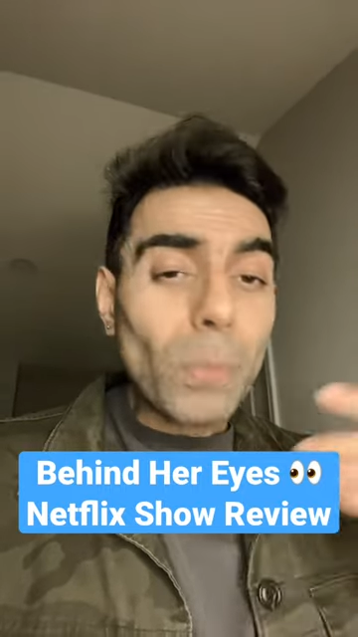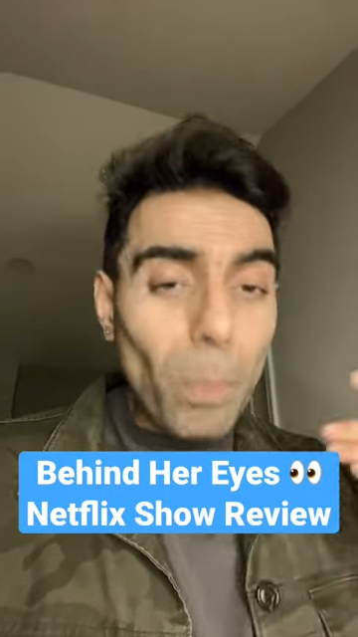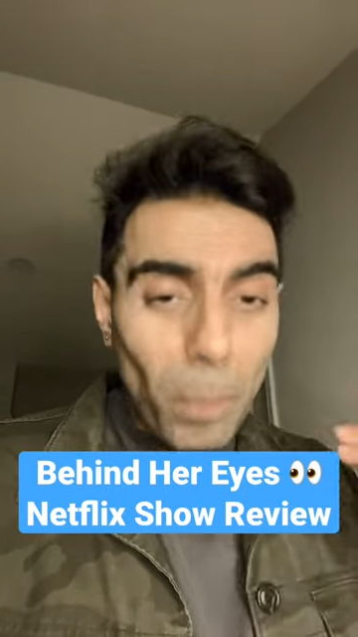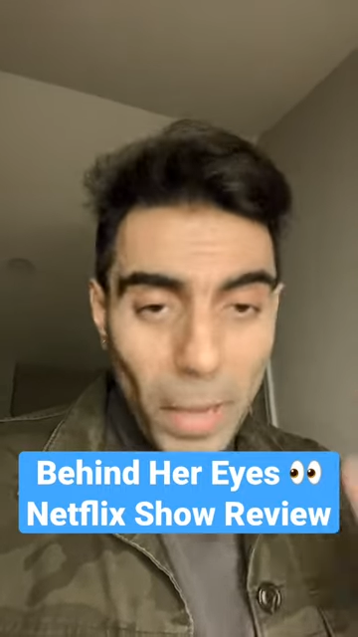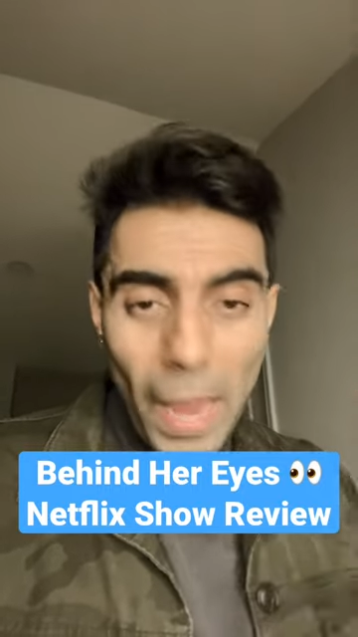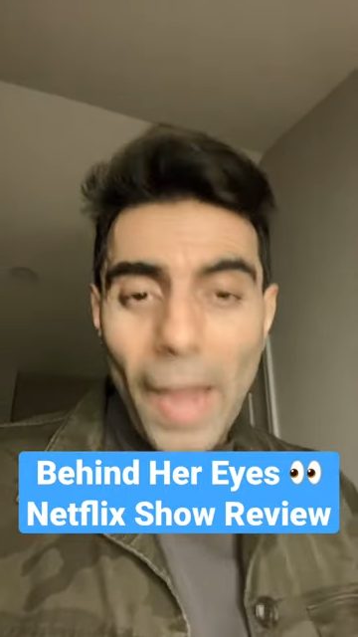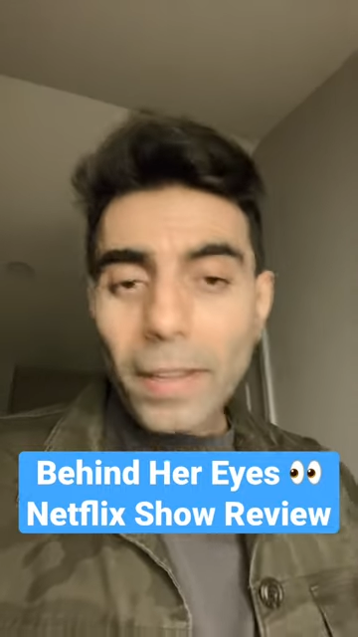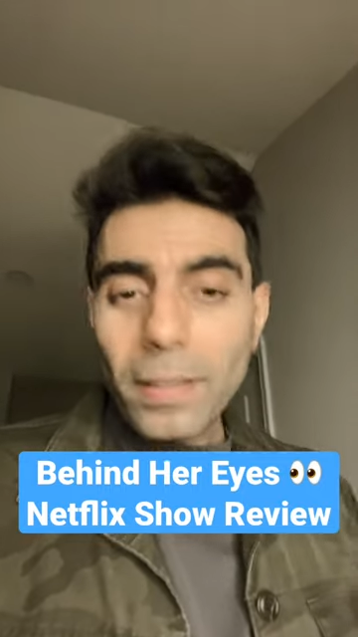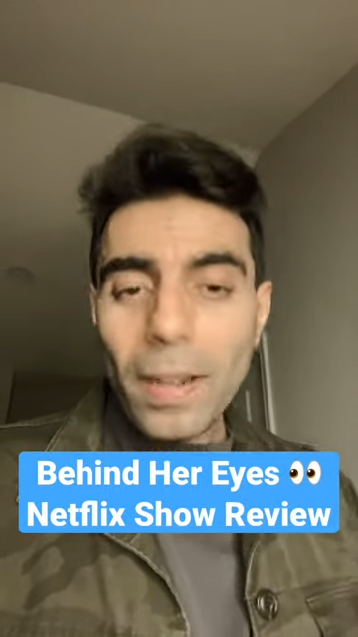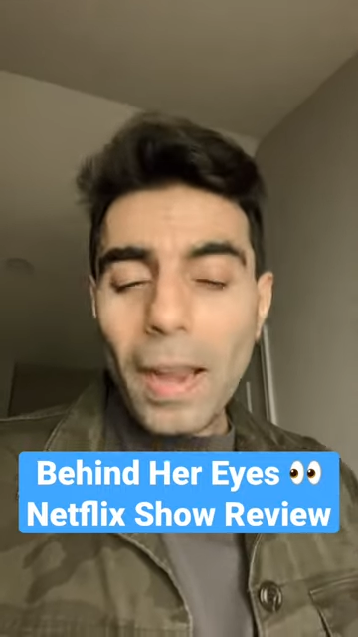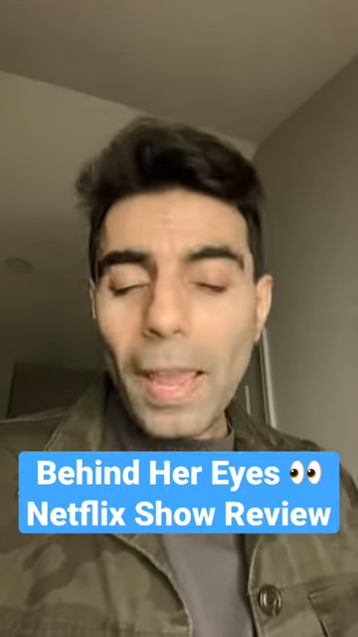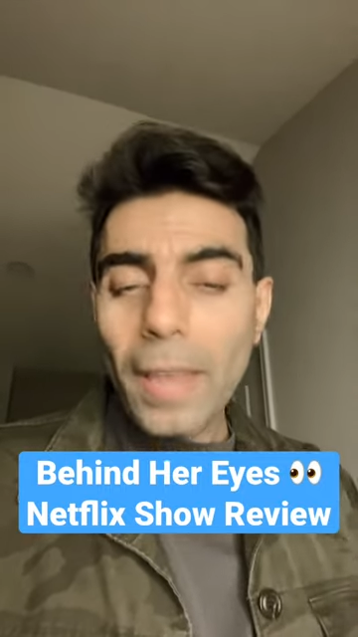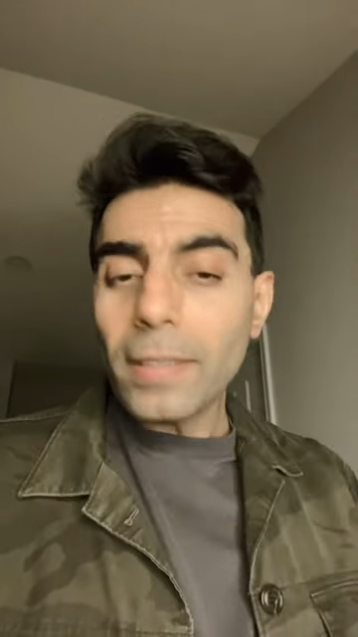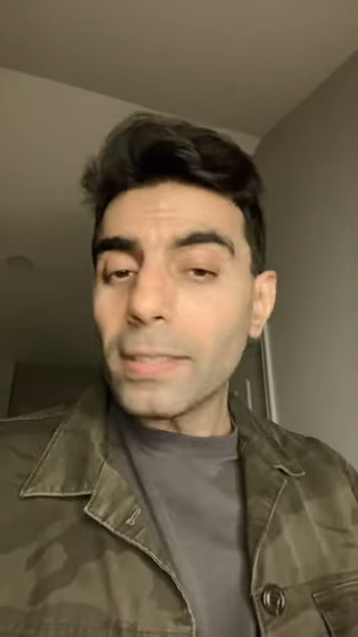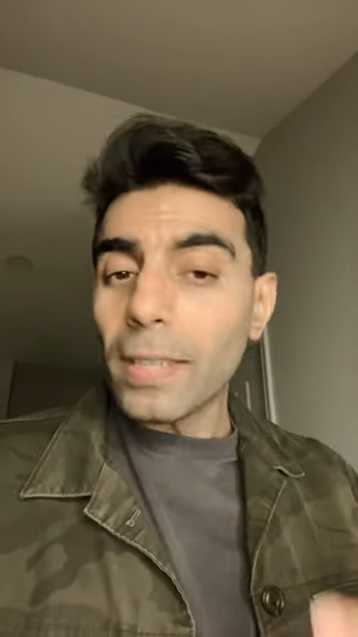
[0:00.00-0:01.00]
Behind Her
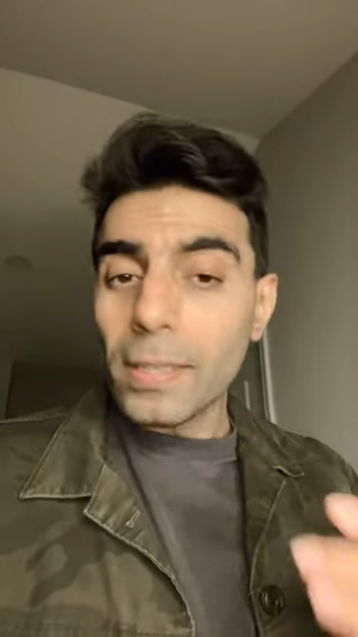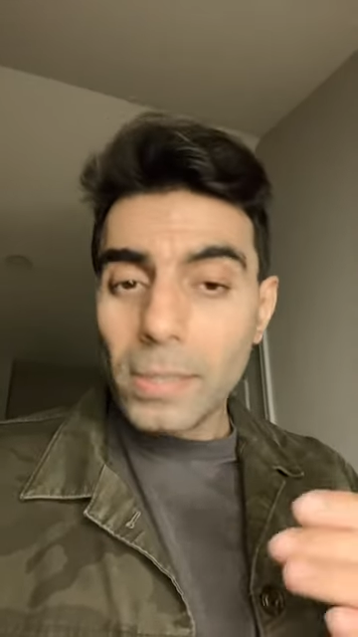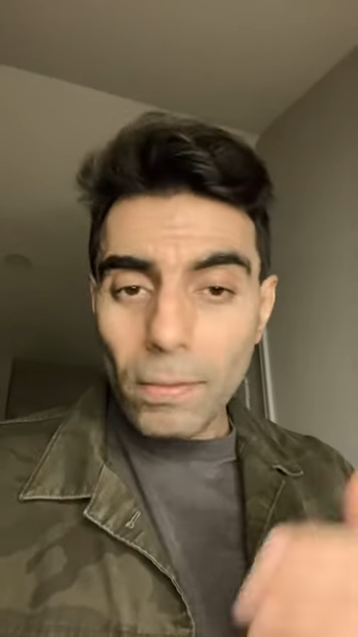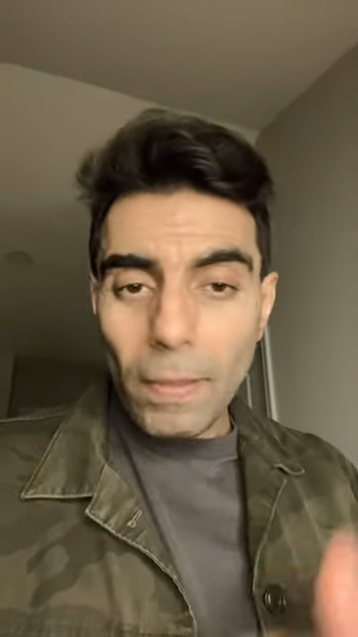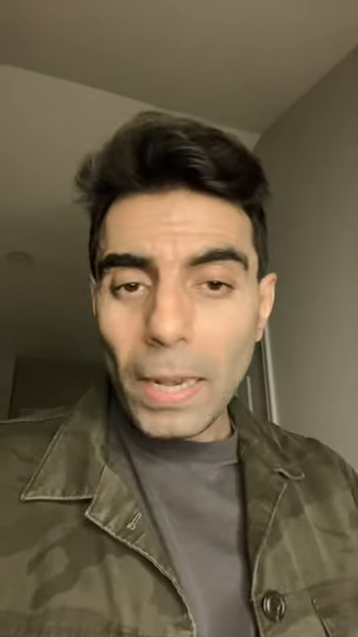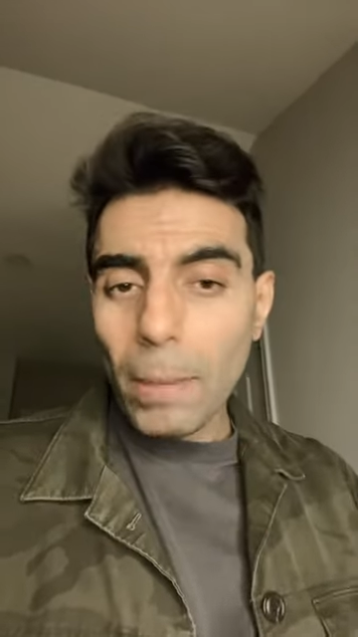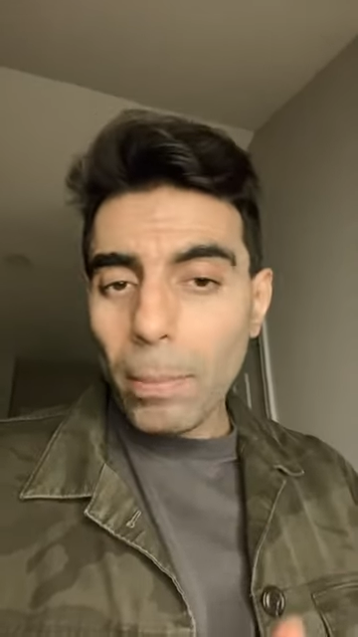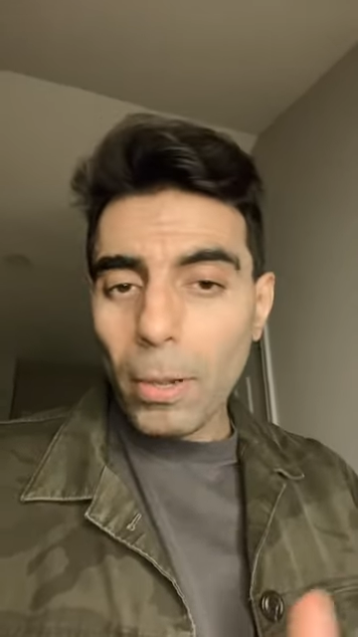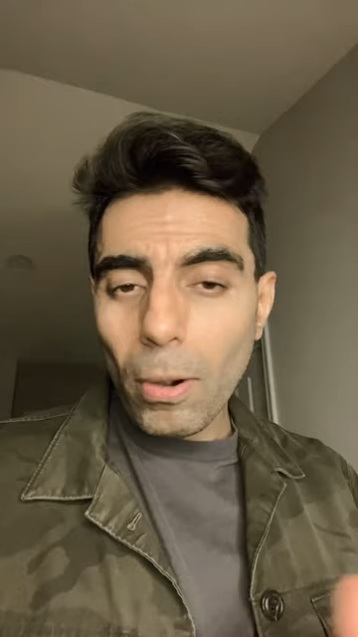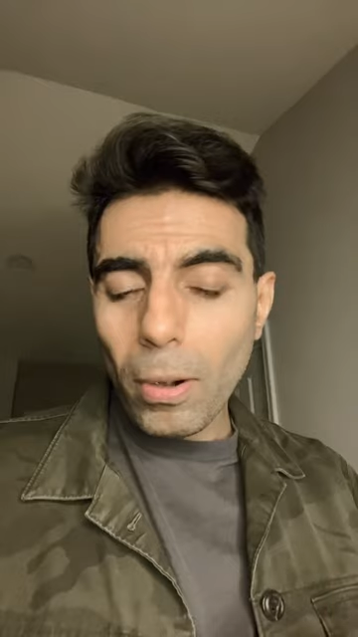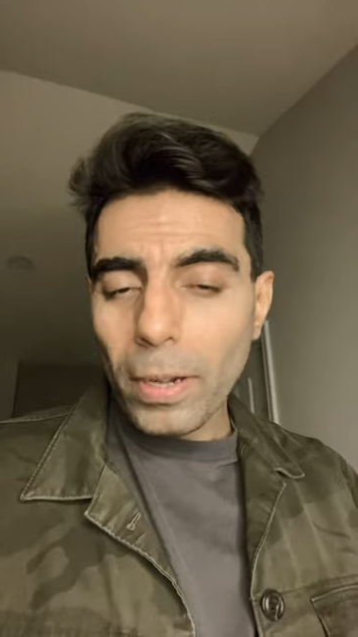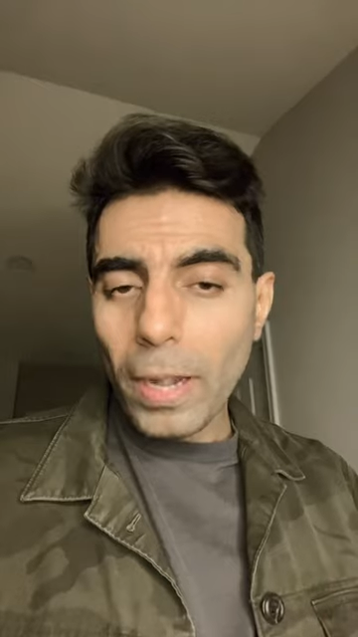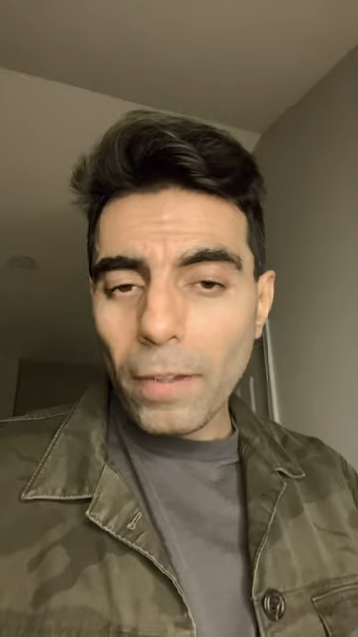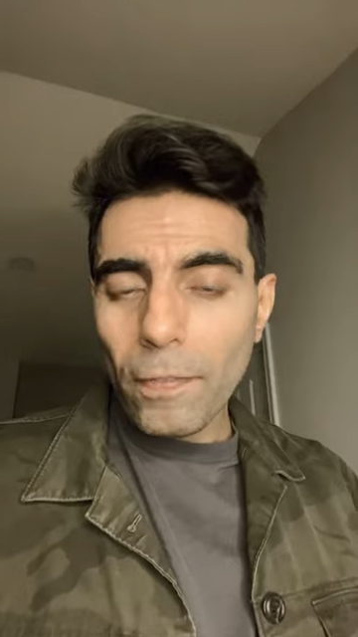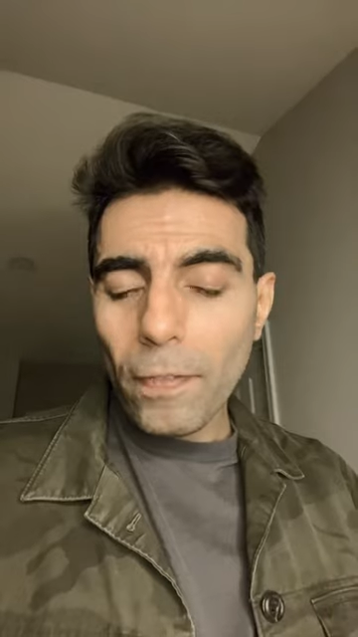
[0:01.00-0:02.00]
Eyes is available
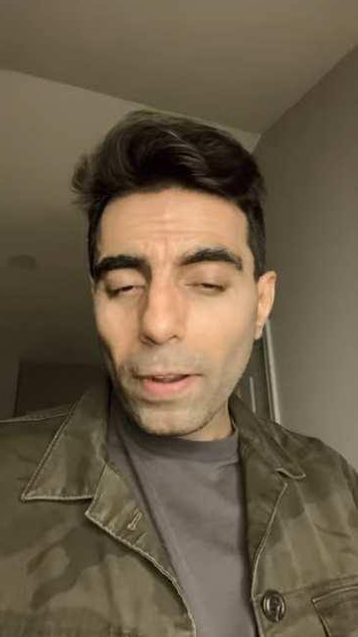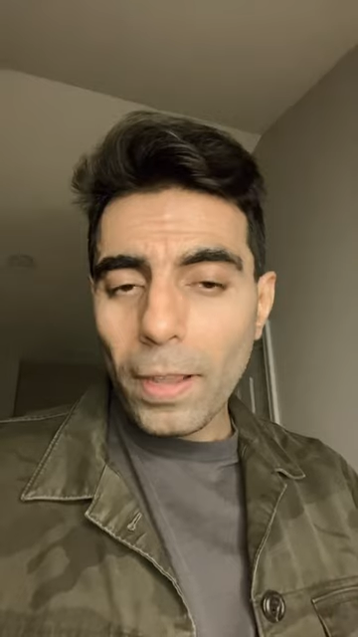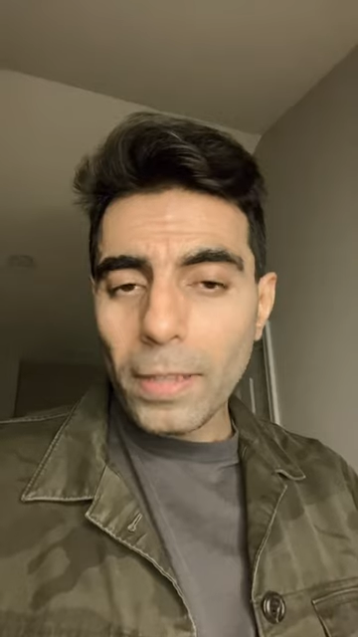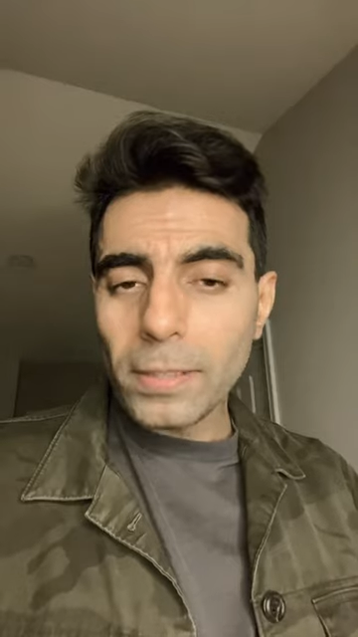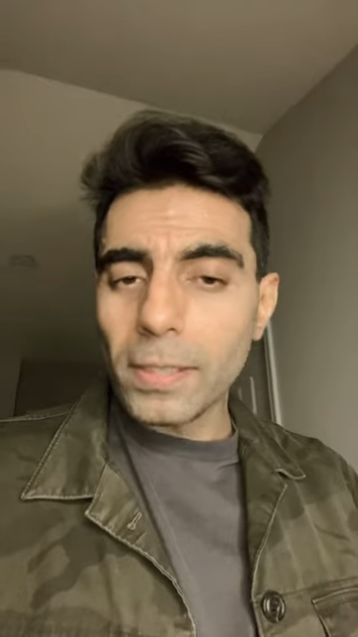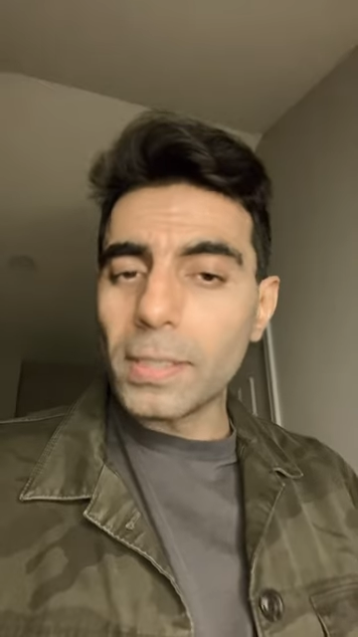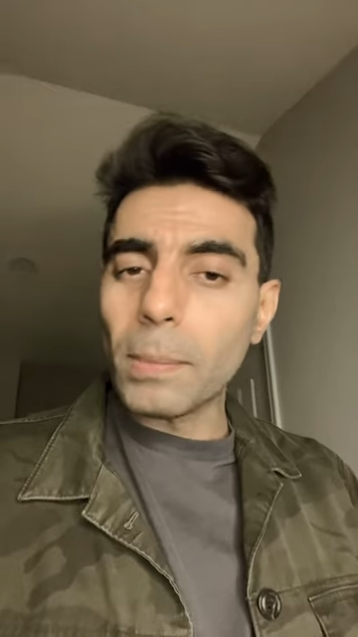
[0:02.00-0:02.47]
on Netflix.